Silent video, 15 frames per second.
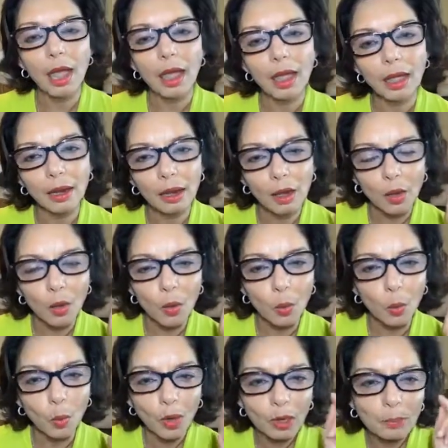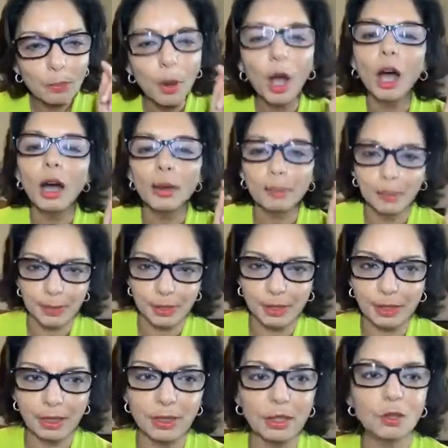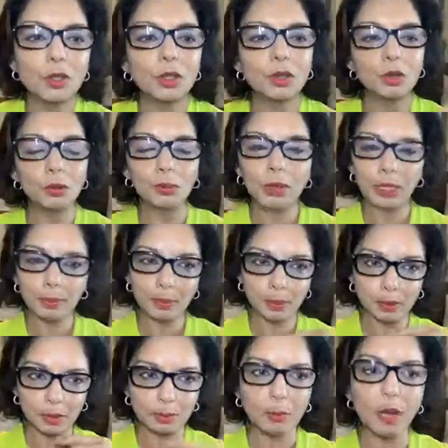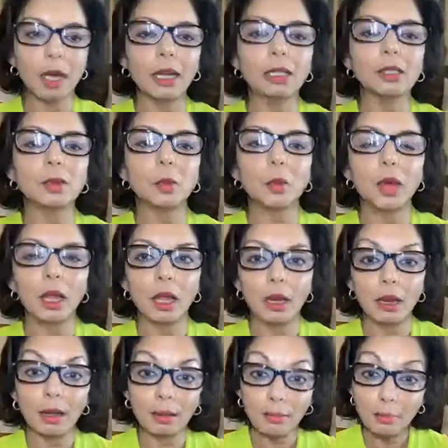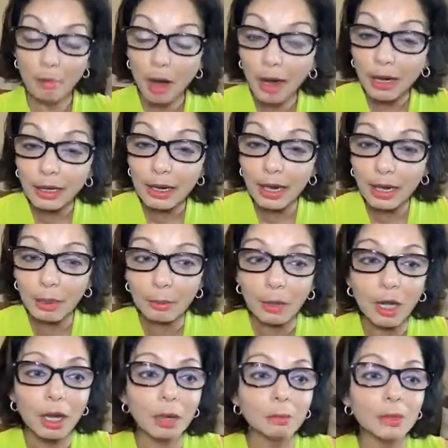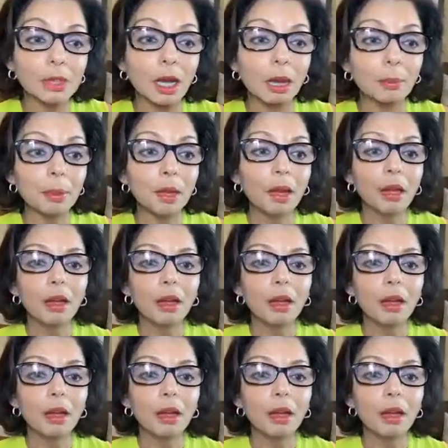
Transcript: And what pops into people's minds when my name comes up?